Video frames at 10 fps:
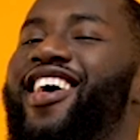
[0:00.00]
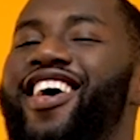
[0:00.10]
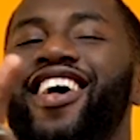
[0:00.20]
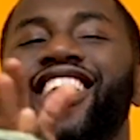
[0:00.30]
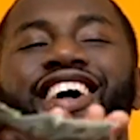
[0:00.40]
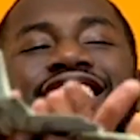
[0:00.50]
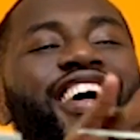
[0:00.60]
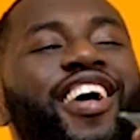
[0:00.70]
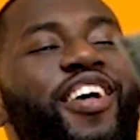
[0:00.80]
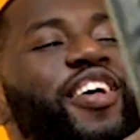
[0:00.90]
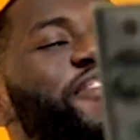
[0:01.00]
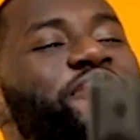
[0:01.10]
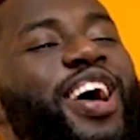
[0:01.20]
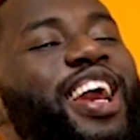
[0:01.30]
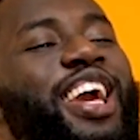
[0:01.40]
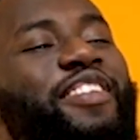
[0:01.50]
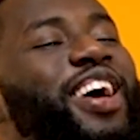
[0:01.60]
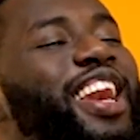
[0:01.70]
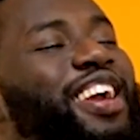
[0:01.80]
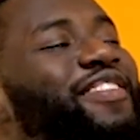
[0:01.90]
had exhausted his
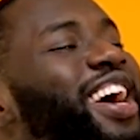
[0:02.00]
father's